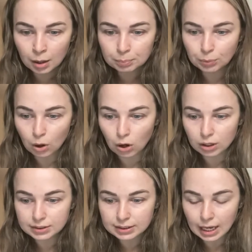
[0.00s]

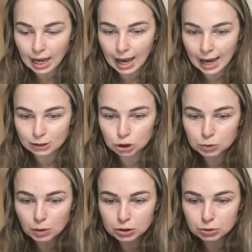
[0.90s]
but I
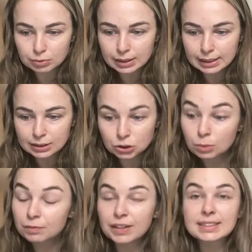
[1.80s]
just want to read
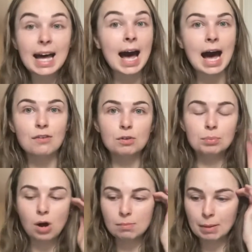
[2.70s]
some things that I haven't
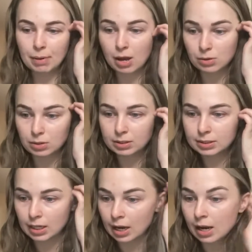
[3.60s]
put on my
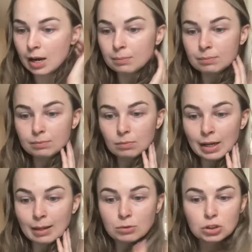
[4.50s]
post, and
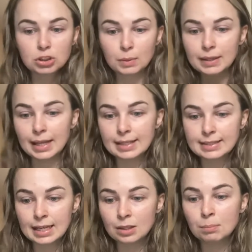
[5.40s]
I'm just doing this
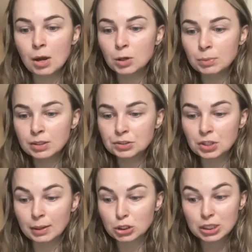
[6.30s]
in the moment,
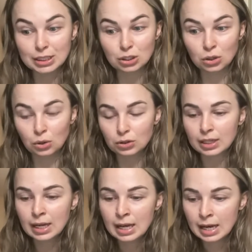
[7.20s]
so I just need to
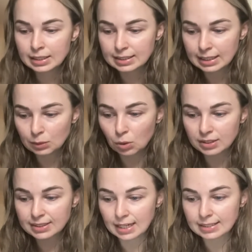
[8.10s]
look to see what
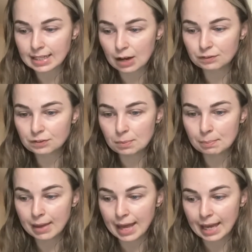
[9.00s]
stands out for
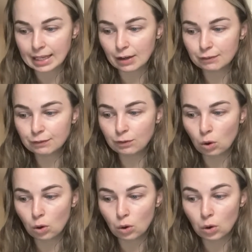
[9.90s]
me
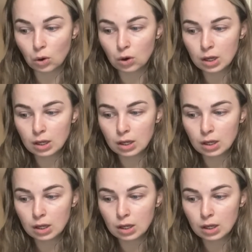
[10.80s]
for